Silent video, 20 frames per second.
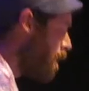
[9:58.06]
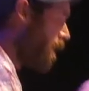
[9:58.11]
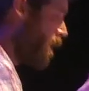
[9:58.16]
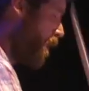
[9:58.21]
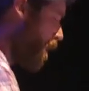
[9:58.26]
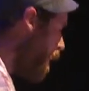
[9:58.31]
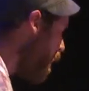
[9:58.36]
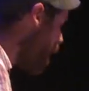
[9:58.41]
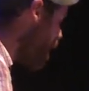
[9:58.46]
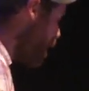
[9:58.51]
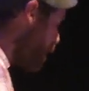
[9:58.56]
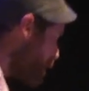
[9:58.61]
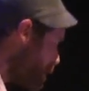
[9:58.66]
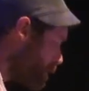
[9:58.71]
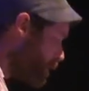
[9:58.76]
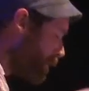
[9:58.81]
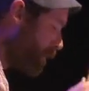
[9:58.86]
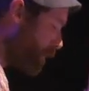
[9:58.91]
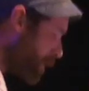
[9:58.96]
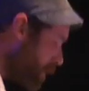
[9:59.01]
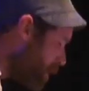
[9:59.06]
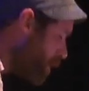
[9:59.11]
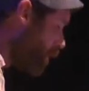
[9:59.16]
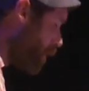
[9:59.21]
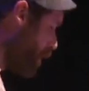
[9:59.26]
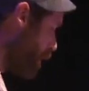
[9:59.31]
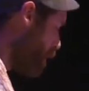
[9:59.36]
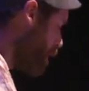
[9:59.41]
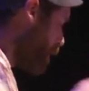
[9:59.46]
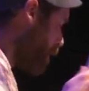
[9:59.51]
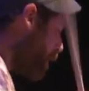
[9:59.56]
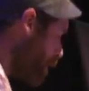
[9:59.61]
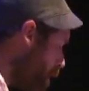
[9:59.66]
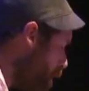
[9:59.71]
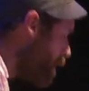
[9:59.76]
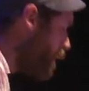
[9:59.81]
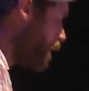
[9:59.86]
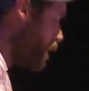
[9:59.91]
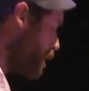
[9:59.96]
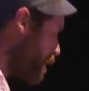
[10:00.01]
the canvas in front of you. There's
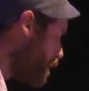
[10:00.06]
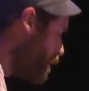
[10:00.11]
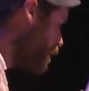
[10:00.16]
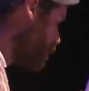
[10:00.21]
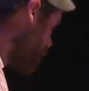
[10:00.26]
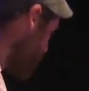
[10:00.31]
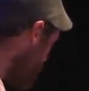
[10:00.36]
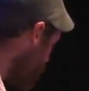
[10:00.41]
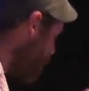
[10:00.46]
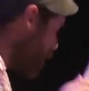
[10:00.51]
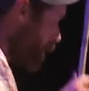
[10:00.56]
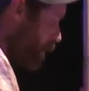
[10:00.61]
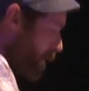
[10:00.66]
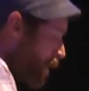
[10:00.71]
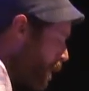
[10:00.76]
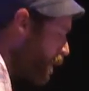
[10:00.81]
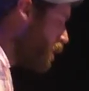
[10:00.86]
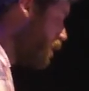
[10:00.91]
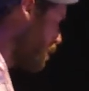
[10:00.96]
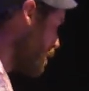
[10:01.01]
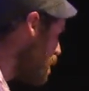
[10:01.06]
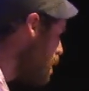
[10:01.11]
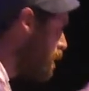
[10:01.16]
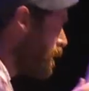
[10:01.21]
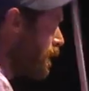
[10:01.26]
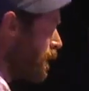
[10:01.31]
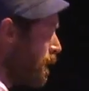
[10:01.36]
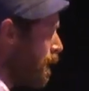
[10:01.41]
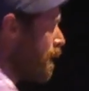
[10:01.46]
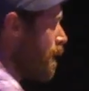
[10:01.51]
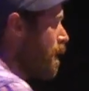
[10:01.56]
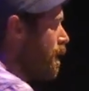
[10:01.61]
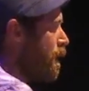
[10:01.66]
so many limitations. But